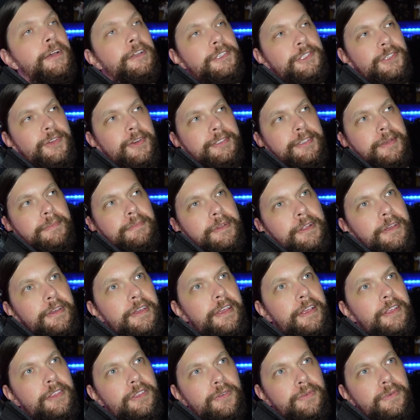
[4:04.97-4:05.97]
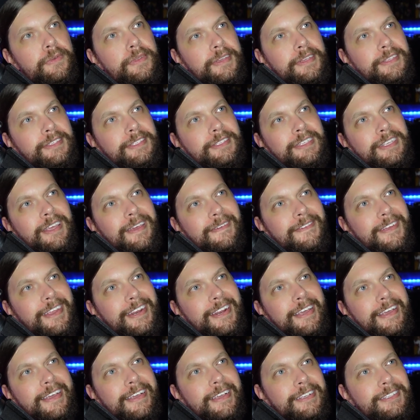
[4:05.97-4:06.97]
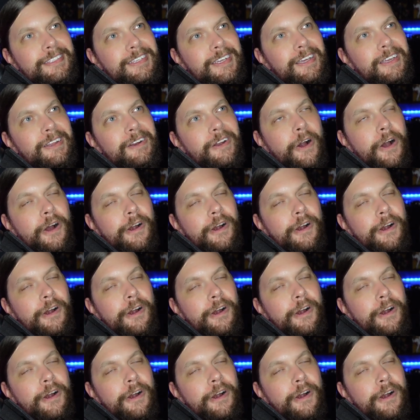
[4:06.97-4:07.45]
So as I'm looking through these DVDs in